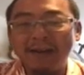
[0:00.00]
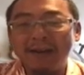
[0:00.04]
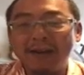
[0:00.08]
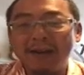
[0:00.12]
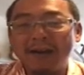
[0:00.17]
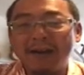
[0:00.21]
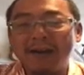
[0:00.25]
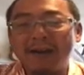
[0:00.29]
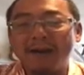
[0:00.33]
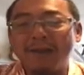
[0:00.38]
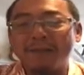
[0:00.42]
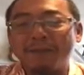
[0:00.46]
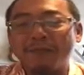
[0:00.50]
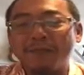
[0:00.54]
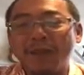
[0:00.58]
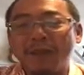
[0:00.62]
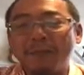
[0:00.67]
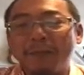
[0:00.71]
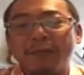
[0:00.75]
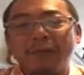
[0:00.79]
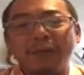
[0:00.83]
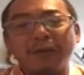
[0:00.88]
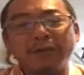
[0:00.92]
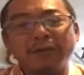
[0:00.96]

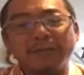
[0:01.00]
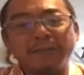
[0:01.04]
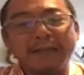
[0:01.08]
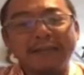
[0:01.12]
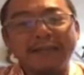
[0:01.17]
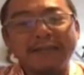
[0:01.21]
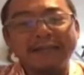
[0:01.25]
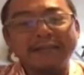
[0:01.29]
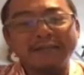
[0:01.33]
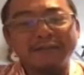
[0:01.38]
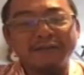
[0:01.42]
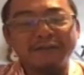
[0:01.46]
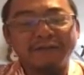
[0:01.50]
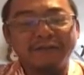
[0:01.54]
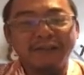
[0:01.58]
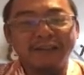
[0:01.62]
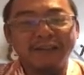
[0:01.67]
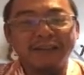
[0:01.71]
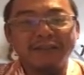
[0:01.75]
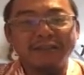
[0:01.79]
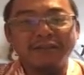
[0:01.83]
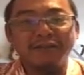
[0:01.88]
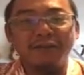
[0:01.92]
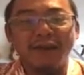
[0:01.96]
But those meanings, those
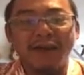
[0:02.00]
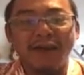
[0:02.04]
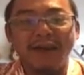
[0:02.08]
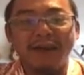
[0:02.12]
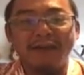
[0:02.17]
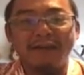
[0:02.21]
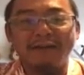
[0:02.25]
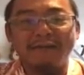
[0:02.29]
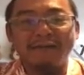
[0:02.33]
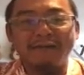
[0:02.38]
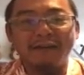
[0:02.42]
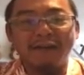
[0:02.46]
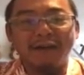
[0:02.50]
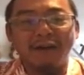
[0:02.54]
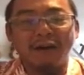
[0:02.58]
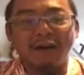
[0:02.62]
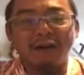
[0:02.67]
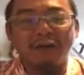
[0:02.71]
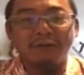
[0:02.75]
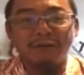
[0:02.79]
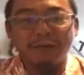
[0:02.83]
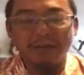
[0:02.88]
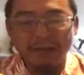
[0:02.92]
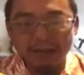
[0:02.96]
feelings you have
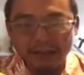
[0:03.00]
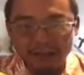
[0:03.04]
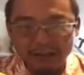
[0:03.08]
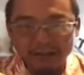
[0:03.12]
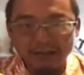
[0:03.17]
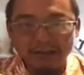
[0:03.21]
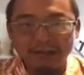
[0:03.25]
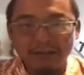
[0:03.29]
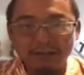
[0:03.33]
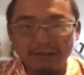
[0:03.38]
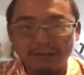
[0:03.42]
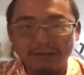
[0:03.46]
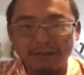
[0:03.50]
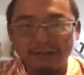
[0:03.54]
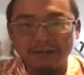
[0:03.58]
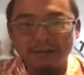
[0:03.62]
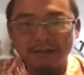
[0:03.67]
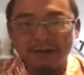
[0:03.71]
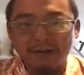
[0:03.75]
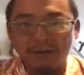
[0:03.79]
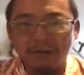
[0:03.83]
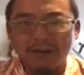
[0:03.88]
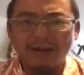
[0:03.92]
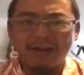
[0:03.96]
are really in you.
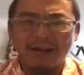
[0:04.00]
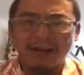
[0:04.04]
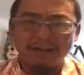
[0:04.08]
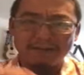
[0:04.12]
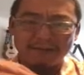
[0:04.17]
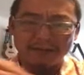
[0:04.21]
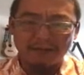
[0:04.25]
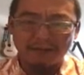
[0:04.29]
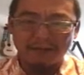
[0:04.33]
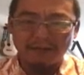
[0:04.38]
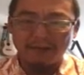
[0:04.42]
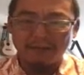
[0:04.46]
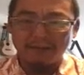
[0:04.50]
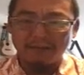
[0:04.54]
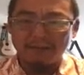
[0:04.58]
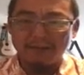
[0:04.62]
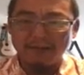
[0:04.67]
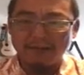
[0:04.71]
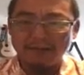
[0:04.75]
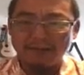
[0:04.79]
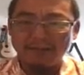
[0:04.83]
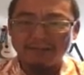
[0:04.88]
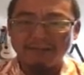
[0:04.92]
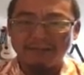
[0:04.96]
We kind of agree on a
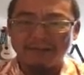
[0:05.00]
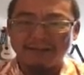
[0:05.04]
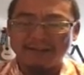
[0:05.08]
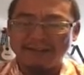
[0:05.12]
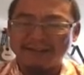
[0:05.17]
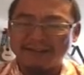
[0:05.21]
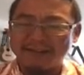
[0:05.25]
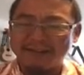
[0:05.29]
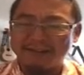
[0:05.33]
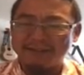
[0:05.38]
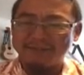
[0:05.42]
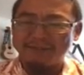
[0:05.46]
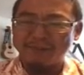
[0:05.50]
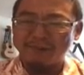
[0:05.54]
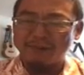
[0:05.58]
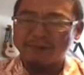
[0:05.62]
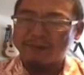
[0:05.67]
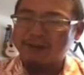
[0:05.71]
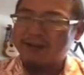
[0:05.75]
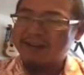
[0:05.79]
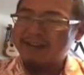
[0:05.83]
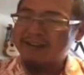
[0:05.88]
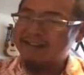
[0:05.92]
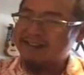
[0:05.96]
meaning, but they're
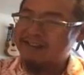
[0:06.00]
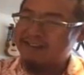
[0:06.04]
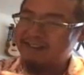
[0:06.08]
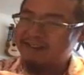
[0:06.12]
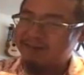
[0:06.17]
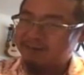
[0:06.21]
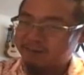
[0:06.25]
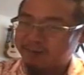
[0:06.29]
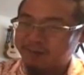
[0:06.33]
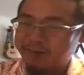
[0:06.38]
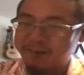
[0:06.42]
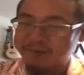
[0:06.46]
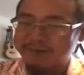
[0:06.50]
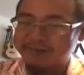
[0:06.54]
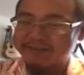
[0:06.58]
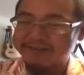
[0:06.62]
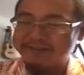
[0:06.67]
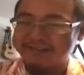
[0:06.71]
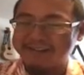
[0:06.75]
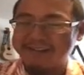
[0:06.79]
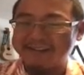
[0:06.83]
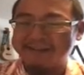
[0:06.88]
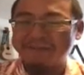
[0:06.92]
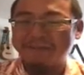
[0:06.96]
not in the words,
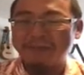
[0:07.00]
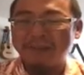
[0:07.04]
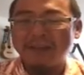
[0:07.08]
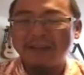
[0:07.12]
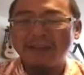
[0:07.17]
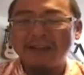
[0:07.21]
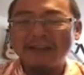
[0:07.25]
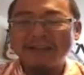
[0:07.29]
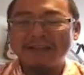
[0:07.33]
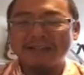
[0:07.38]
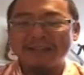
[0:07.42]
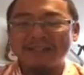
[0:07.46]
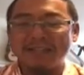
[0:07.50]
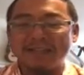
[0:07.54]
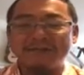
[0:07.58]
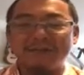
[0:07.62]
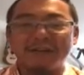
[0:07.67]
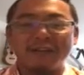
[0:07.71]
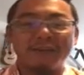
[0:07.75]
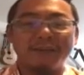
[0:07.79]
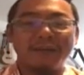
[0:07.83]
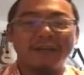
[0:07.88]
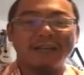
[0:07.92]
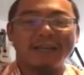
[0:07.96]
right? Successful
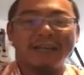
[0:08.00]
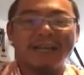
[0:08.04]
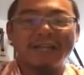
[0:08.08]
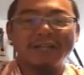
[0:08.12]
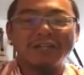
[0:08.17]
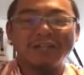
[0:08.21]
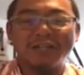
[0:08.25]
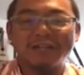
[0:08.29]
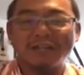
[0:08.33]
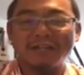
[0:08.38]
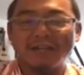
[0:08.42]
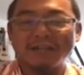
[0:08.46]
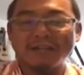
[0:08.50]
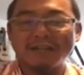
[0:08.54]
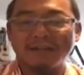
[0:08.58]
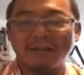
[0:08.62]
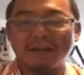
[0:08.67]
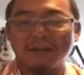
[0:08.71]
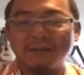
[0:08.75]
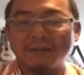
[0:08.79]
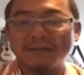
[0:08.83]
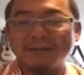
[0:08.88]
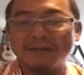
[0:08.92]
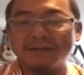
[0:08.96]
communication doesn't
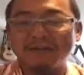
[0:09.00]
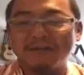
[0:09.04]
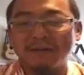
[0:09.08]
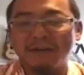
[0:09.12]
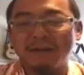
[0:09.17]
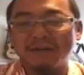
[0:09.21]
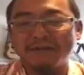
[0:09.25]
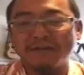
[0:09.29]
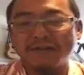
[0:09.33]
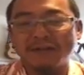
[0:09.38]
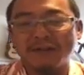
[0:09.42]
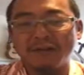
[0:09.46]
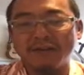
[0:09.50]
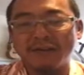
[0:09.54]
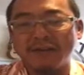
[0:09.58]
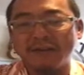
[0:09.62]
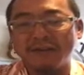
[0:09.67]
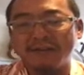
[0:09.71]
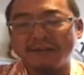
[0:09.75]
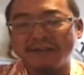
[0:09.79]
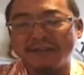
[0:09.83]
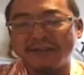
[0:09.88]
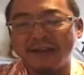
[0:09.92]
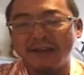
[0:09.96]
always involve shared
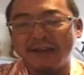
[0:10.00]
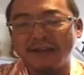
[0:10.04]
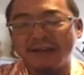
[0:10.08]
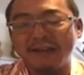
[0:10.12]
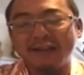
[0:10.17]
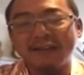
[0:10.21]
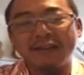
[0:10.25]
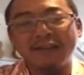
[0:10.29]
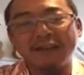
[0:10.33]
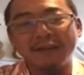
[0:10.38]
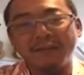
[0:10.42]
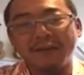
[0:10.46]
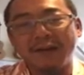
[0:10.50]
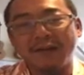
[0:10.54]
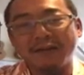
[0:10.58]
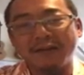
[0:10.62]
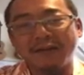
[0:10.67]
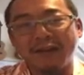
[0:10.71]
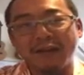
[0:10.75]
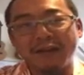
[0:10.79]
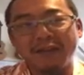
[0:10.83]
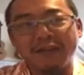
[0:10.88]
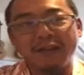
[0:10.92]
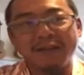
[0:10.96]
understanding. Think about
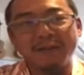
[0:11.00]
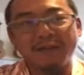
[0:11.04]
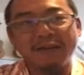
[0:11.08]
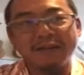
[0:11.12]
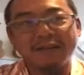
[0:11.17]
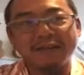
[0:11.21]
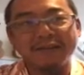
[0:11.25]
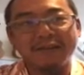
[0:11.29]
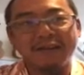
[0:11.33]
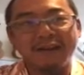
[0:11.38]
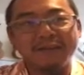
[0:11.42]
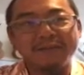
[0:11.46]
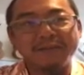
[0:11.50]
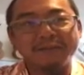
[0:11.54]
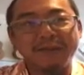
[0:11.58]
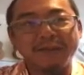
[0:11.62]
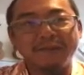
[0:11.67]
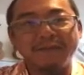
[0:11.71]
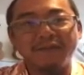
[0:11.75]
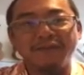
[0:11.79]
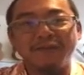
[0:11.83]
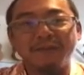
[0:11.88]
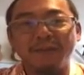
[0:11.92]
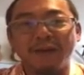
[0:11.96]
that. Think about the times
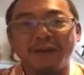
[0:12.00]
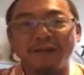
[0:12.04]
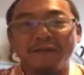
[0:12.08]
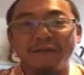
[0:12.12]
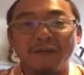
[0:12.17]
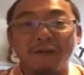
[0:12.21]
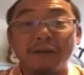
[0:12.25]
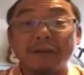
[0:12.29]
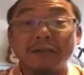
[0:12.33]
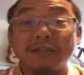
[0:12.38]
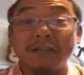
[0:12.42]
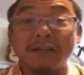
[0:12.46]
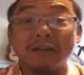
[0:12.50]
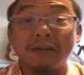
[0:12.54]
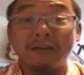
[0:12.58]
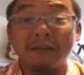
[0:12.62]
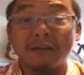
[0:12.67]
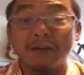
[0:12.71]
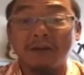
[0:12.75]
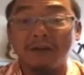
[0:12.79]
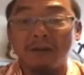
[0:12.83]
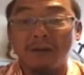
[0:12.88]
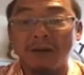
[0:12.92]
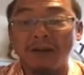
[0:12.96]
maybe you've met folks here in
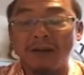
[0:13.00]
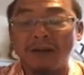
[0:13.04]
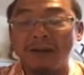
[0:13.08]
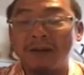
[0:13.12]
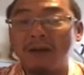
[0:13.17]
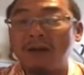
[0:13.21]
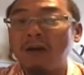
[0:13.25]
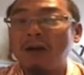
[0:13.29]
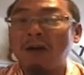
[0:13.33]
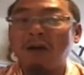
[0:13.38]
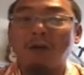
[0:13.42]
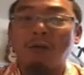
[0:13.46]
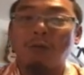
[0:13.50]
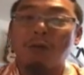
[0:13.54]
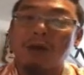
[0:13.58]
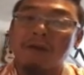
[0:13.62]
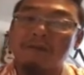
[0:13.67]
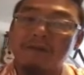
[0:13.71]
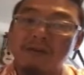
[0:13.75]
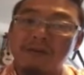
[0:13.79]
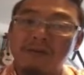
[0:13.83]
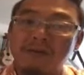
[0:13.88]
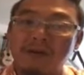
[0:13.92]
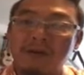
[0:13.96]
Hawaii or wherever
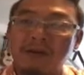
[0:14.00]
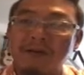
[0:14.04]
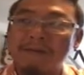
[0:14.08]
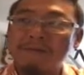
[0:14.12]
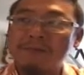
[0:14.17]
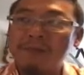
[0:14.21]
you are,